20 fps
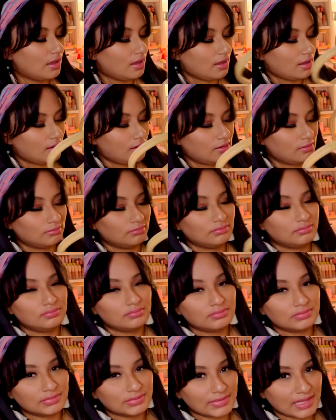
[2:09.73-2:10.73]
Um
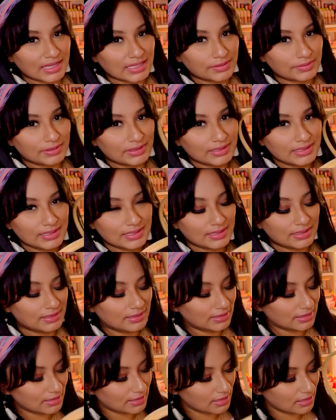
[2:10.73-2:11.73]
that's what this
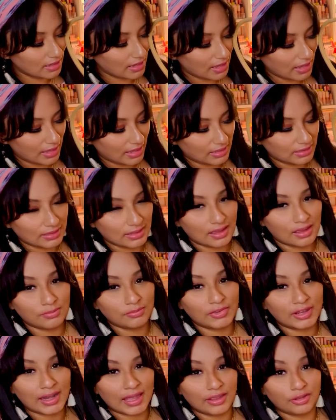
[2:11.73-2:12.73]
is, and um
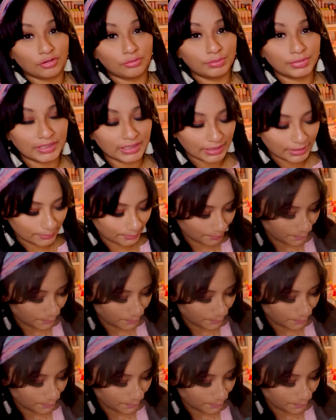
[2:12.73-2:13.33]
when I open it,